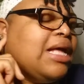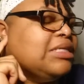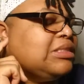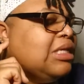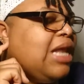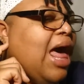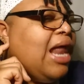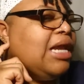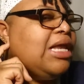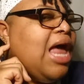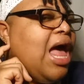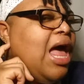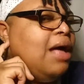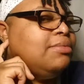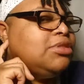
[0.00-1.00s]
Because a lot of
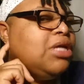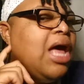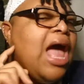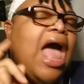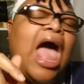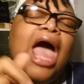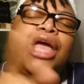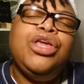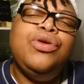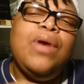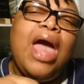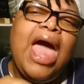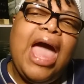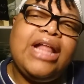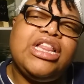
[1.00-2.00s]
times how you
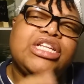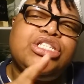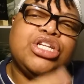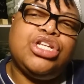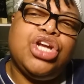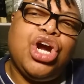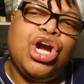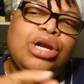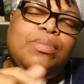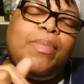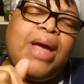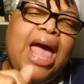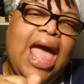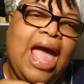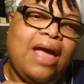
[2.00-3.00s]
act is a learned
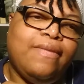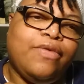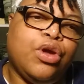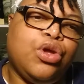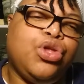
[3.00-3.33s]
behavior.